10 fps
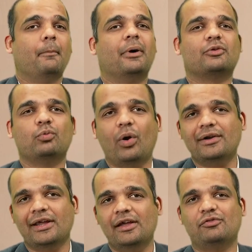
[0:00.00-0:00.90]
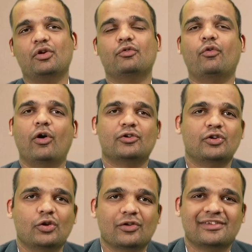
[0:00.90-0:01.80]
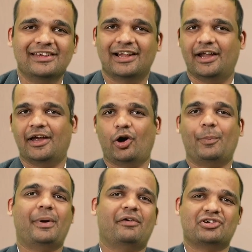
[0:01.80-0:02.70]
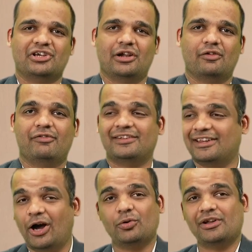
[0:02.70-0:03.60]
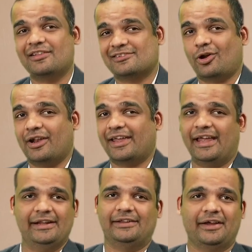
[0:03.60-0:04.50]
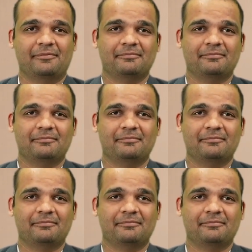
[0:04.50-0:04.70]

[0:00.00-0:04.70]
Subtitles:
But what if you want to use CLI or PowerShell without installing anything?